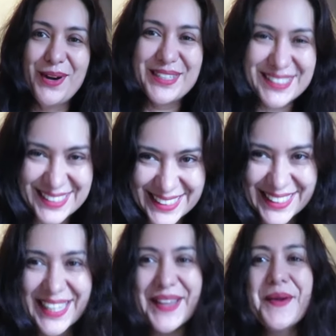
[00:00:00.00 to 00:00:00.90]
box
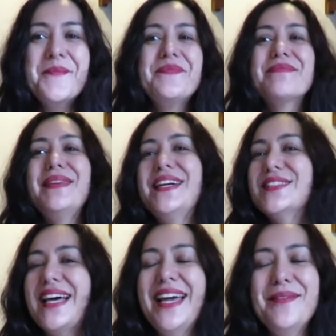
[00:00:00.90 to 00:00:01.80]

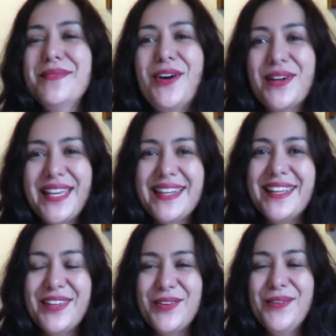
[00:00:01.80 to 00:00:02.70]
because I am not
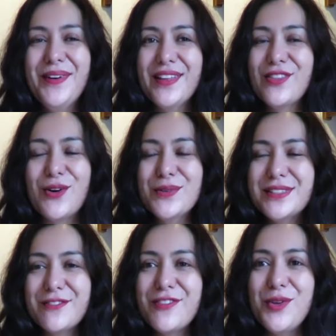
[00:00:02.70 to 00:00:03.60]
kidding you,
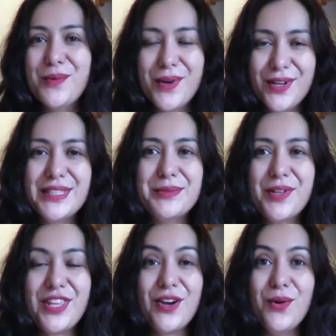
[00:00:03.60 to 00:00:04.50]
those few words
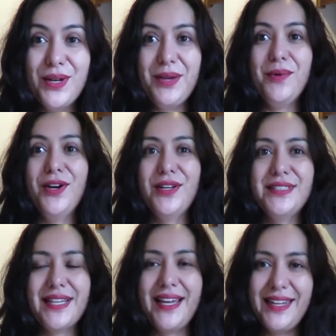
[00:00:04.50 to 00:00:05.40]
were the only
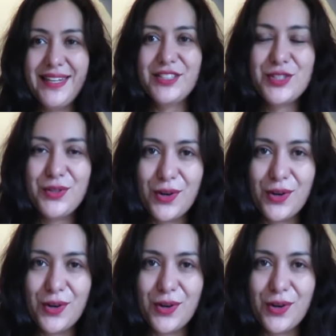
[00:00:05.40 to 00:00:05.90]
words I needed to